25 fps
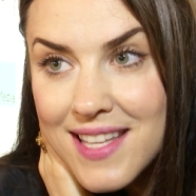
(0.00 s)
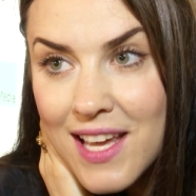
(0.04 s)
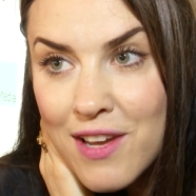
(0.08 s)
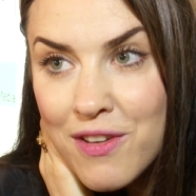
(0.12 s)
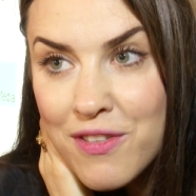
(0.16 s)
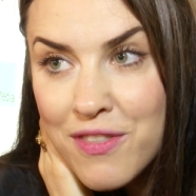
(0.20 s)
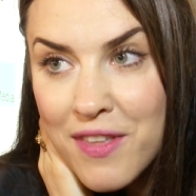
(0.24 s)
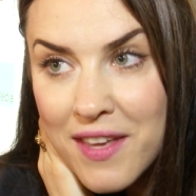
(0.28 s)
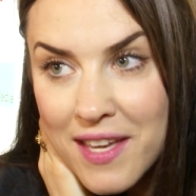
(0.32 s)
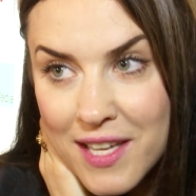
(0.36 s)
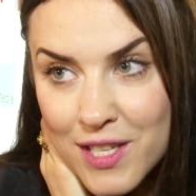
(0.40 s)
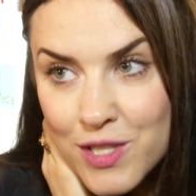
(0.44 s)
they
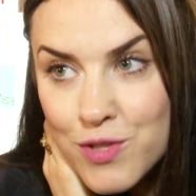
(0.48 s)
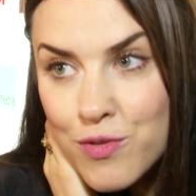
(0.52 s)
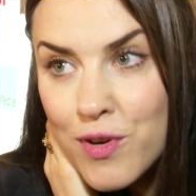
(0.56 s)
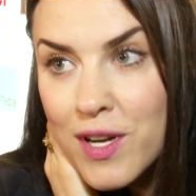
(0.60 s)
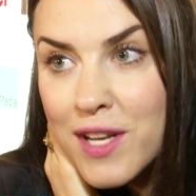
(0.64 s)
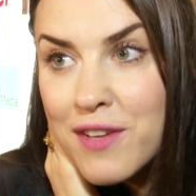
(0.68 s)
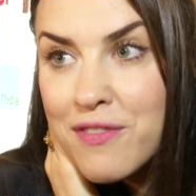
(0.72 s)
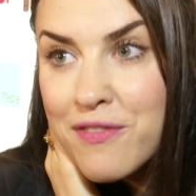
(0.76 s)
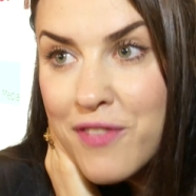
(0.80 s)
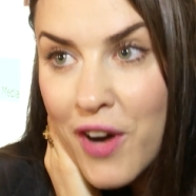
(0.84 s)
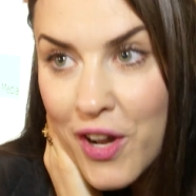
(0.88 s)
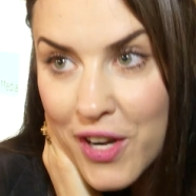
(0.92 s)
think it's
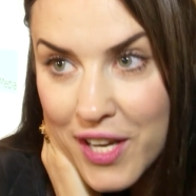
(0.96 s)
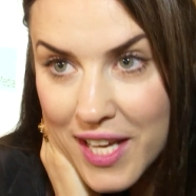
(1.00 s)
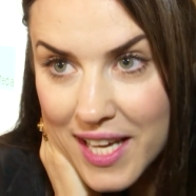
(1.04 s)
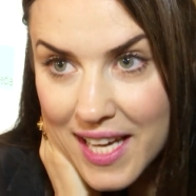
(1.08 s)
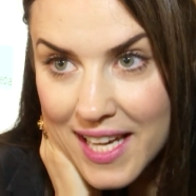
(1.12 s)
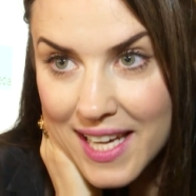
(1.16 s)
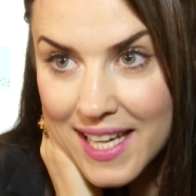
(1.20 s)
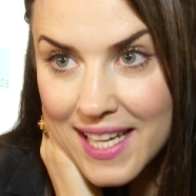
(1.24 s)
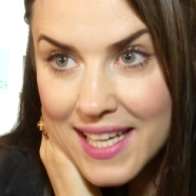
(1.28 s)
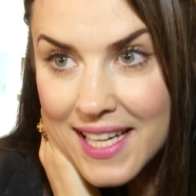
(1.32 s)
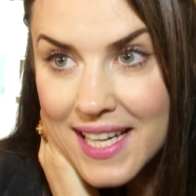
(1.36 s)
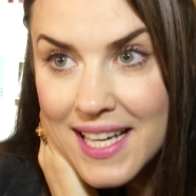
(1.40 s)
really
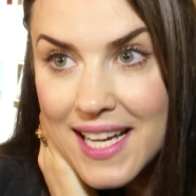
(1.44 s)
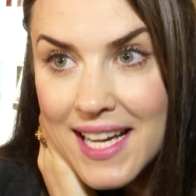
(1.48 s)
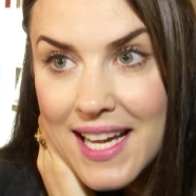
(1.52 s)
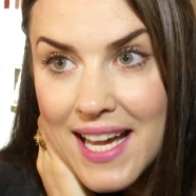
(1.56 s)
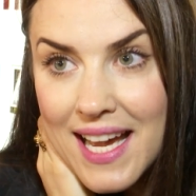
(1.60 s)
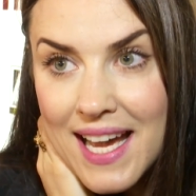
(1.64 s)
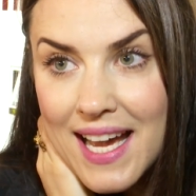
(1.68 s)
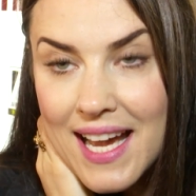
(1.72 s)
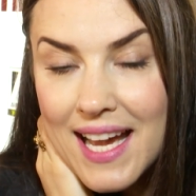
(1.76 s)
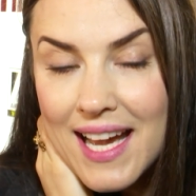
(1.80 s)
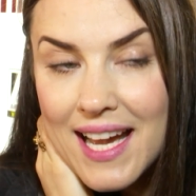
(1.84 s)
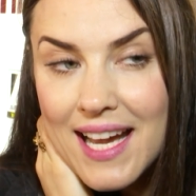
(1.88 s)
funny,
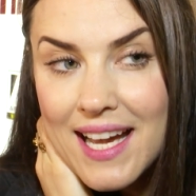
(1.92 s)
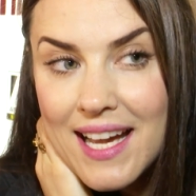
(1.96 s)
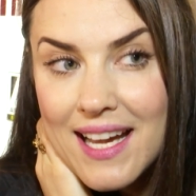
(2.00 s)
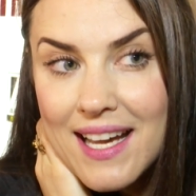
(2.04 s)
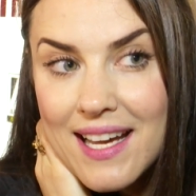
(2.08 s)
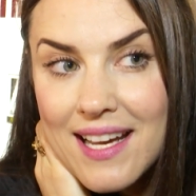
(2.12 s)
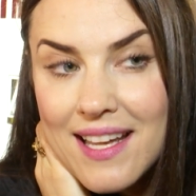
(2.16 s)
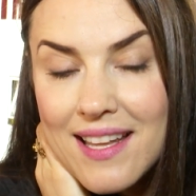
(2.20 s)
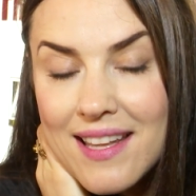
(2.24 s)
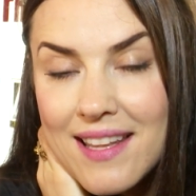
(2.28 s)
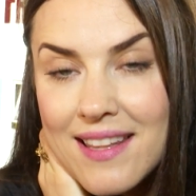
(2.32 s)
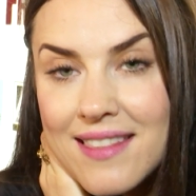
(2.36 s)

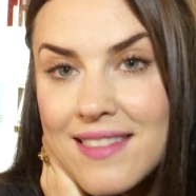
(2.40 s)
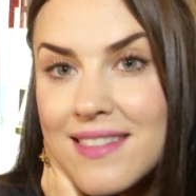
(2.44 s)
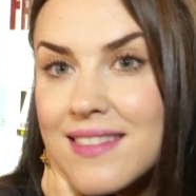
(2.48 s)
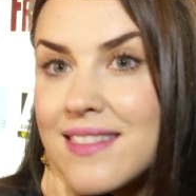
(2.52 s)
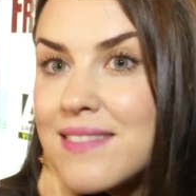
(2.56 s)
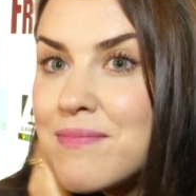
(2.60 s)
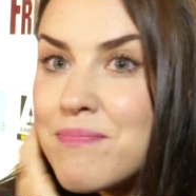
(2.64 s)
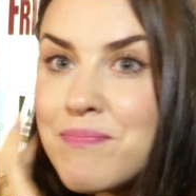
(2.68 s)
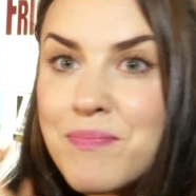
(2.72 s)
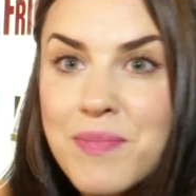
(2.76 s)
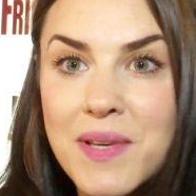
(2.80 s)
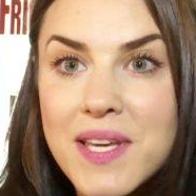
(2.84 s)

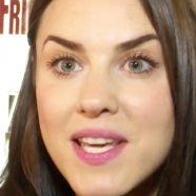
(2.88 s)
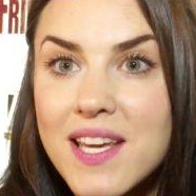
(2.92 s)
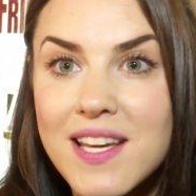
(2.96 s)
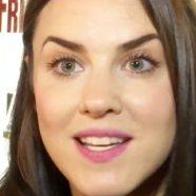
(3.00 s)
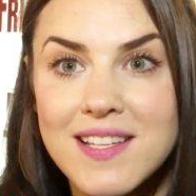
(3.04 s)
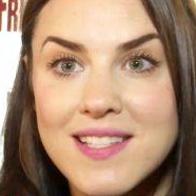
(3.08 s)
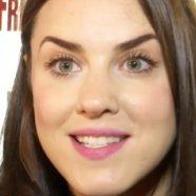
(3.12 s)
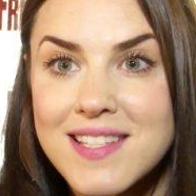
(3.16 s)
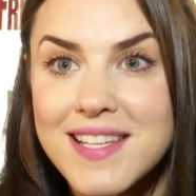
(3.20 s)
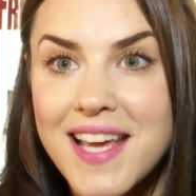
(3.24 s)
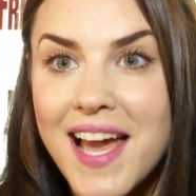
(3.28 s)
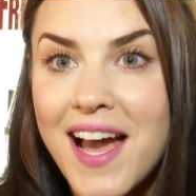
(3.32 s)

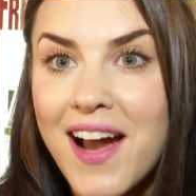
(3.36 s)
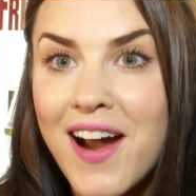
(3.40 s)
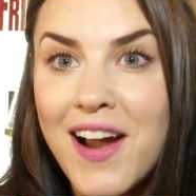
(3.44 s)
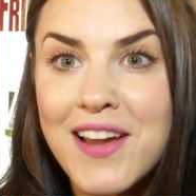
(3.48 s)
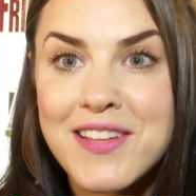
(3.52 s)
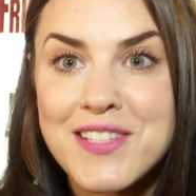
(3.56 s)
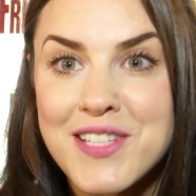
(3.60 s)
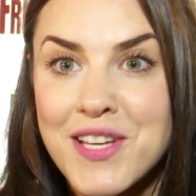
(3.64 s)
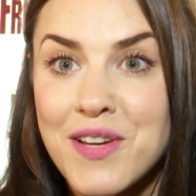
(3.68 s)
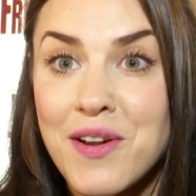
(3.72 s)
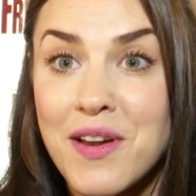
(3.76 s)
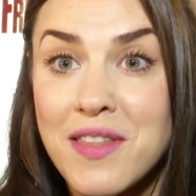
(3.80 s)
because yeah, I
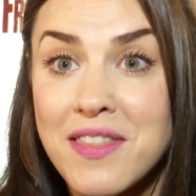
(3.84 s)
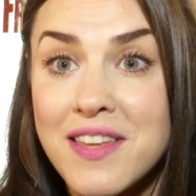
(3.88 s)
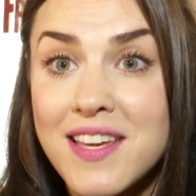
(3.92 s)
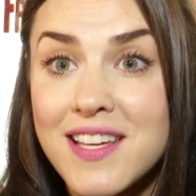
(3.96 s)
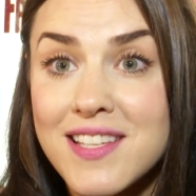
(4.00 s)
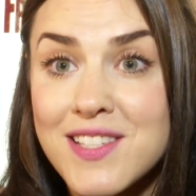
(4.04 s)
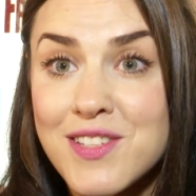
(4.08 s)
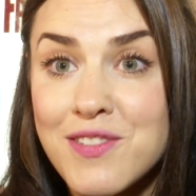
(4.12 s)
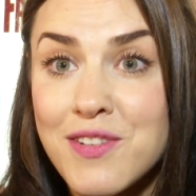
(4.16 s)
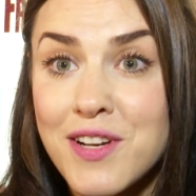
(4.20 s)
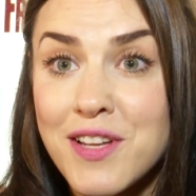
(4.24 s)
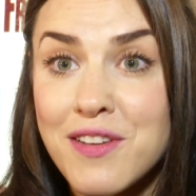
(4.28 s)
do. I think
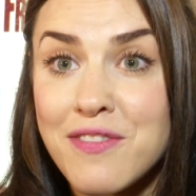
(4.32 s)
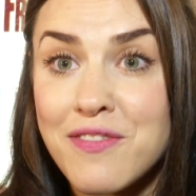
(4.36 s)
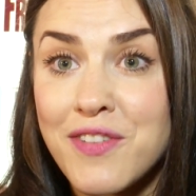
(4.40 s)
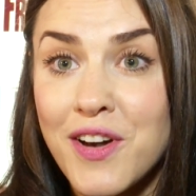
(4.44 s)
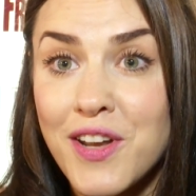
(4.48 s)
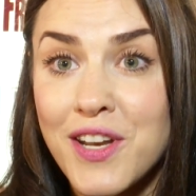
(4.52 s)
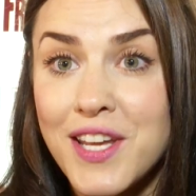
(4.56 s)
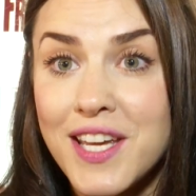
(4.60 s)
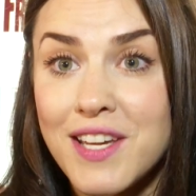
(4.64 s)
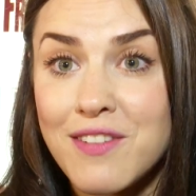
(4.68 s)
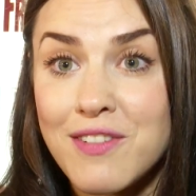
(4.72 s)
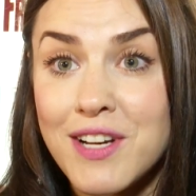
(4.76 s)
it's a really
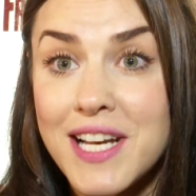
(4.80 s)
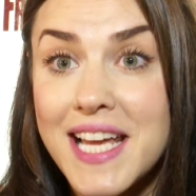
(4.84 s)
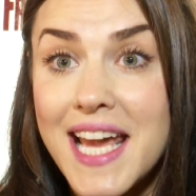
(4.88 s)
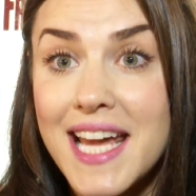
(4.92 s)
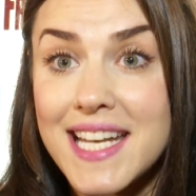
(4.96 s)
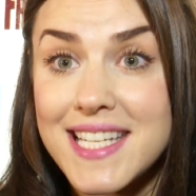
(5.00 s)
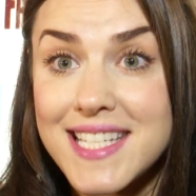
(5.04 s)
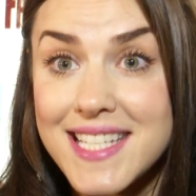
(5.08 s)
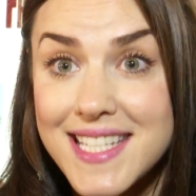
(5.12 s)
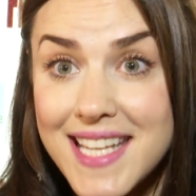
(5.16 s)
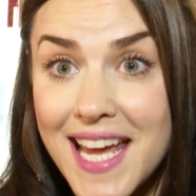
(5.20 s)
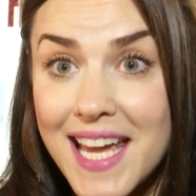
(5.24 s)
funny, really
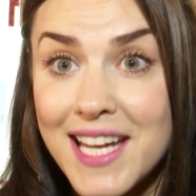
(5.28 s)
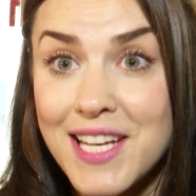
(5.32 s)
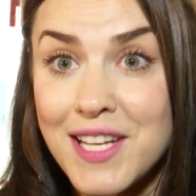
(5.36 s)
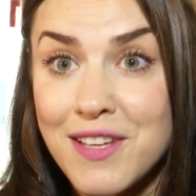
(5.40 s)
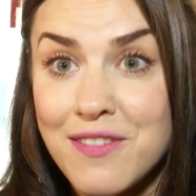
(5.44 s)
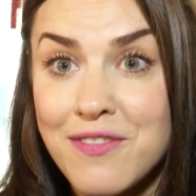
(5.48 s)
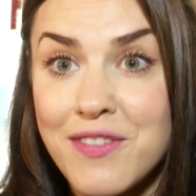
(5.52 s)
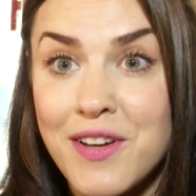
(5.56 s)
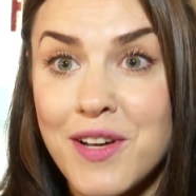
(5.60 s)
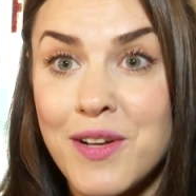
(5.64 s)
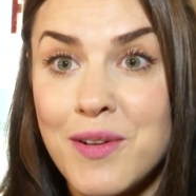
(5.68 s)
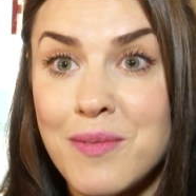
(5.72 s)
entertaining
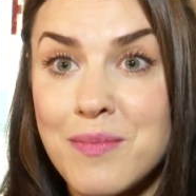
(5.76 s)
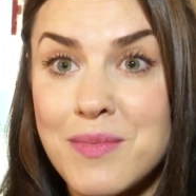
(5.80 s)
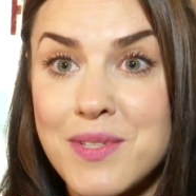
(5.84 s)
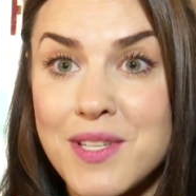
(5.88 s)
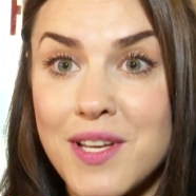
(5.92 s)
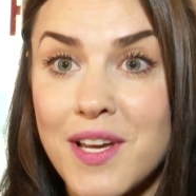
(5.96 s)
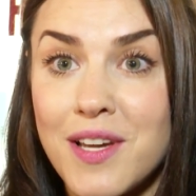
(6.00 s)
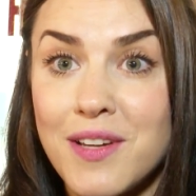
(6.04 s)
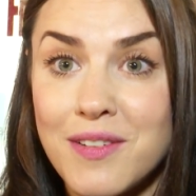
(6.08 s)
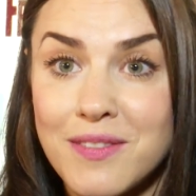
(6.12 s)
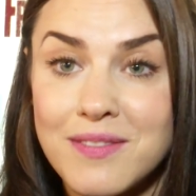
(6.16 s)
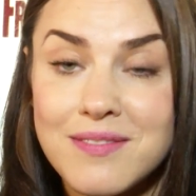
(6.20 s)
film,
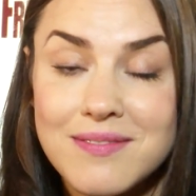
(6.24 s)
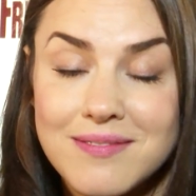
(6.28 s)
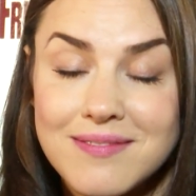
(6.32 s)
so...